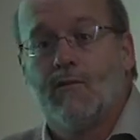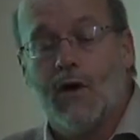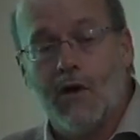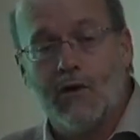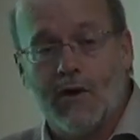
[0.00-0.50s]

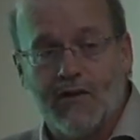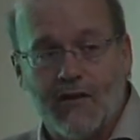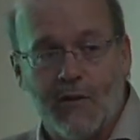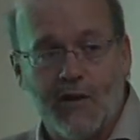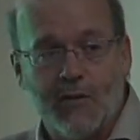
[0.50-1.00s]
Oh, you want to
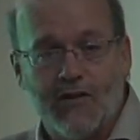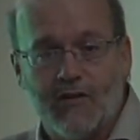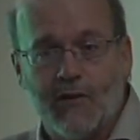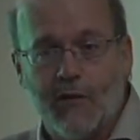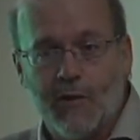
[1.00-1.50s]
sell me a piece
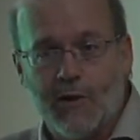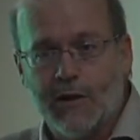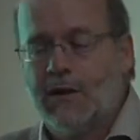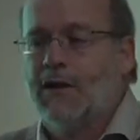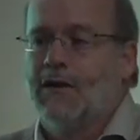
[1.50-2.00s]
of equipment?
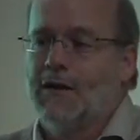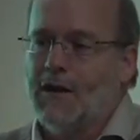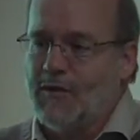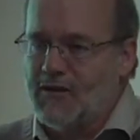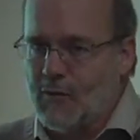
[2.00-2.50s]

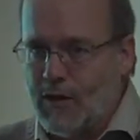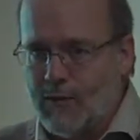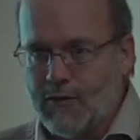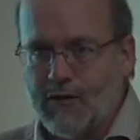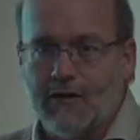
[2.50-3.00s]
Give me some
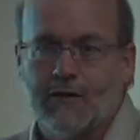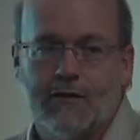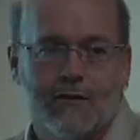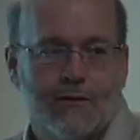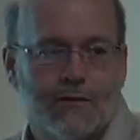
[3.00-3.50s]
references.
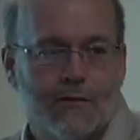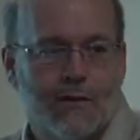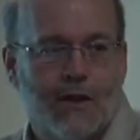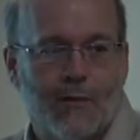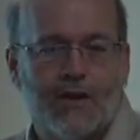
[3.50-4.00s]

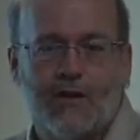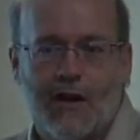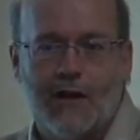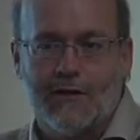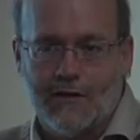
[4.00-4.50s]
Let me
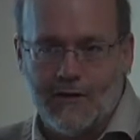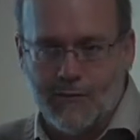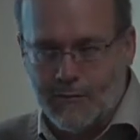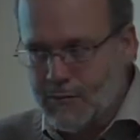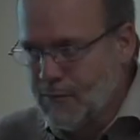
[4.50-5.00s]
talk to
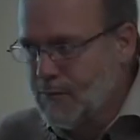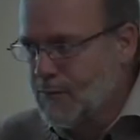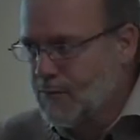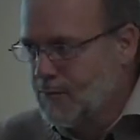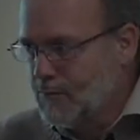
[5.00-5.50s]
some
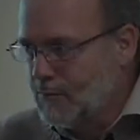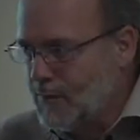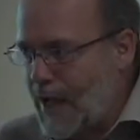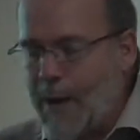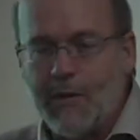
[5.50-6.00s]

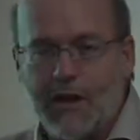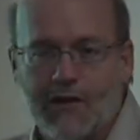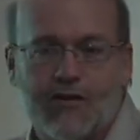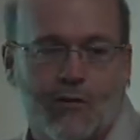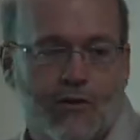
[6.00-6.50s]
happy
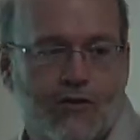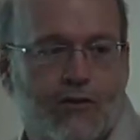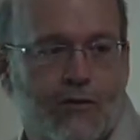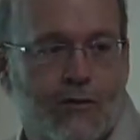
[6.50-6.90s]
customers.